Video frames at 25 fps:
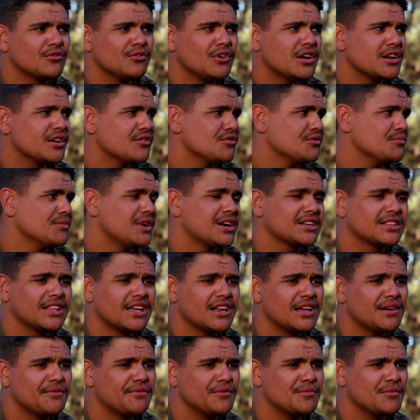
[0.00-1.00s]
well, don't want to muck
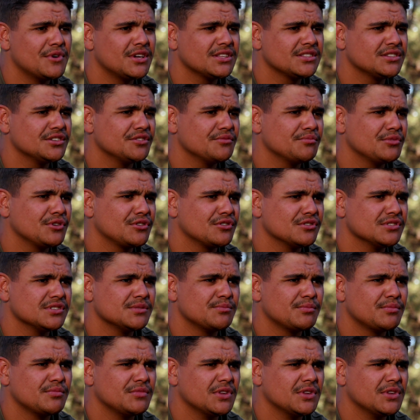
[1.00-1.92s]
that up for myself because